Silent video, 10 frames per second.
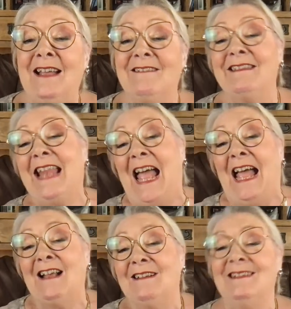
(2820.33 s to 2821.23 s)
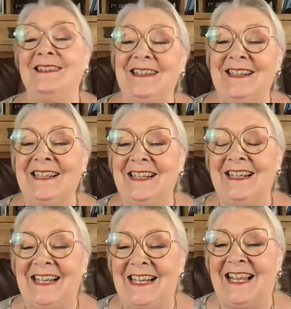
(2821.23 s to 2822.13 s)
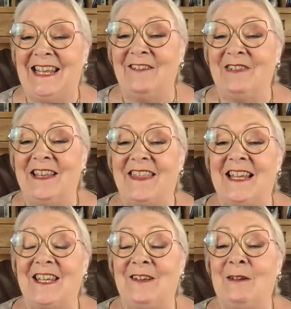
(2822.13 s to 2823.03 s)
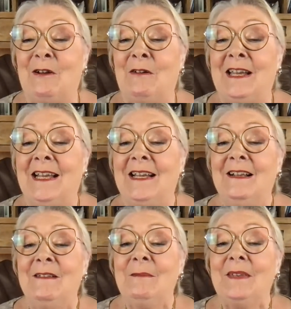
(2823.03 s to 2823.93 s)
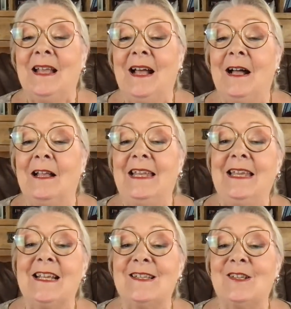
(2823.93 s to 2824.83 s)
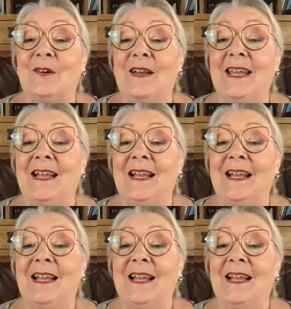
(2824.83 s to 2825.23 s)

Nah. I love it. Thank you, Laurie. Leah, sorry.